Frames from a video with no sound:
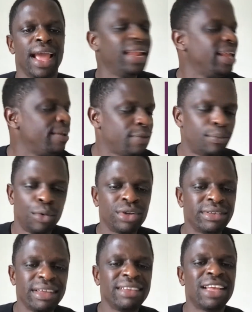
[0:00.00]
And if the
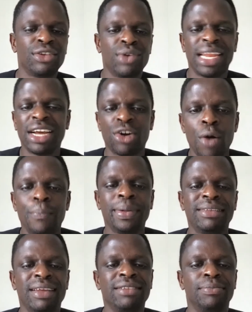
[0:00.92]
board thinks that you are not
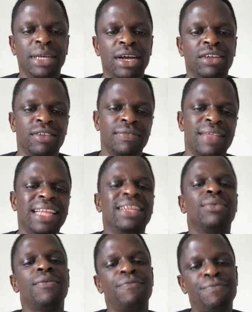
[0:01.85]
competent because of that,
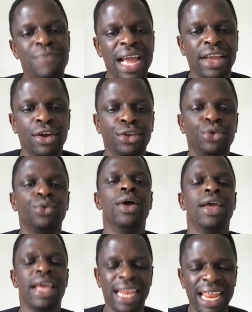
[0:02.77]
they will fire you.